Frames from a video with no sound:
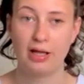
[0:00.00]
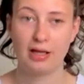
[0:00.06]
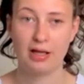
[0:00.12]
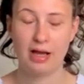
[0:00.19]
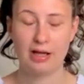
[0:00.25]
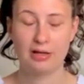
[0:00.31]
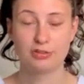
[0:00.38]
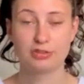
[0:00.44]

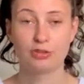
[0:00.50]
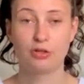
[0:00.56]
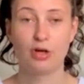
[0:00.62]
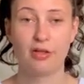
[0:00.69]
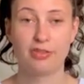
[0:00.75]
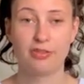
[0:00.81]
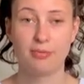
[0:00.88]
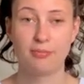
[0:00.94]
I also
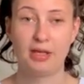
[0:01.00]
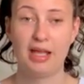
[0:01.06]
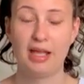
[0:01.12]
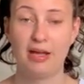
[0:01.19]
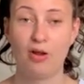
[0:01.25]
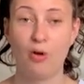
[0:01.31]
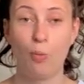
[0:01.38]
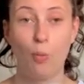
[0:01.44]
got them
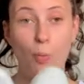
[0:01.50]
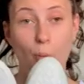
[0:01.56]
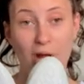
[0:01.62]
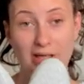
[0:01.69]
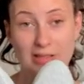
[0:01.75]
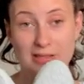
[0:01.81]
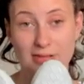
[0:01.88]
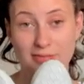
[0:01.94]
in
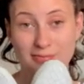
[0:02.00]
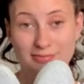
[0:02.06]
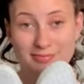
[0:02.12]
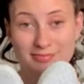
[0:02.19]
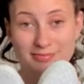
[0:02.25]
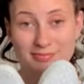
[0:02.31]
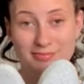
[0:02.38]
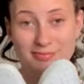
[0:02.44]
white.
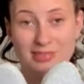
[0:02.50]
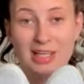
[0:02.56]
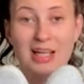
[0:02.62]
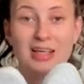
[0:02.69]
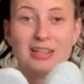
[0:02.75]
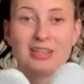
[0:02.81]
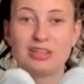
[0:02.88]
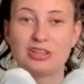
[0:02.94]

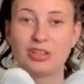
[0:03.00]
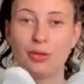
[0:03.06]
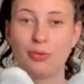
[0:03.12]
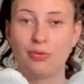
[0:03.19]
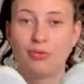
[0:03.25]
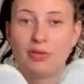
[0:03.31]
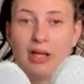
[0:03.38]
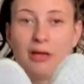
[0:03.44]
So
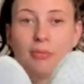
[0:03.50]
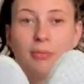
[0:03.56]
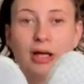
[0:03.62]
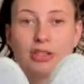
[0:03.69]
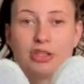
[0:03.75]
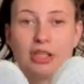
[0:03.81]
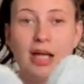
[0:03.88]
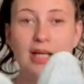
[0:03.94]
they don't
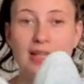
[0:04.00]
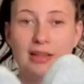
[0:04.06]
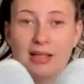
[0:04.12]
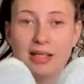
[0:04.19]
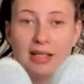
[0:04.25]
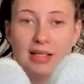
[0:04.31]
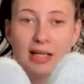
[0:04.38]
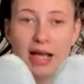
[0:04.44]
match
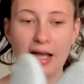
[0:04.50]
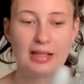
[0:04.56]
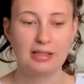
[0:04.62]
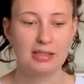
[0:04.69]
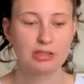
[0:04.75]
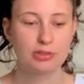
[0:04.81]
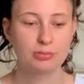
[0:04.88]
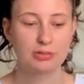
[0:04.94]
anything, and
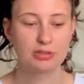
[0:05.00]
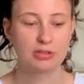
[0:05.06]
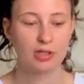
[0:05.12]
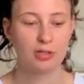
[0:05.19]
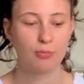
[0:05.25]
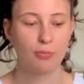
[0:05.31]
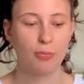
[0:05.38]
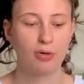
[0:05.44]
these ones
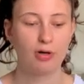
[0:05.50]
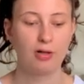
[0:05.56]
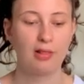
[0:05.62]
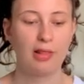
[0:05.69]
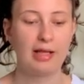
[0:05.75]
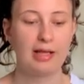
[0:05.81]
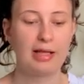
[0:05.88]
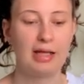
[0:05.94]
are more
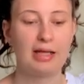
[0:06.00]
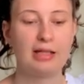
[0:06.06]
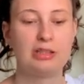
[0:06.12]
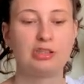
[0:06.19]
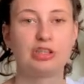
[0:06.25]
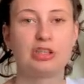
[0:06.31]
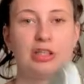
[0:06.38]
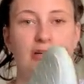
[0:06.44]
like a
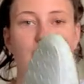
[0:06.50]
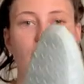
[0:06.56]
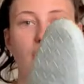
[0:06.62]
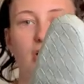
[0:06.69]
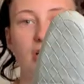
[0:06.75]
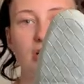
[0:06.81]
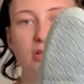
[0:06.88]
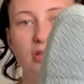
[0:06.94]

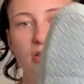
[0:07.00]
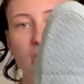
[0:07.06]
chevron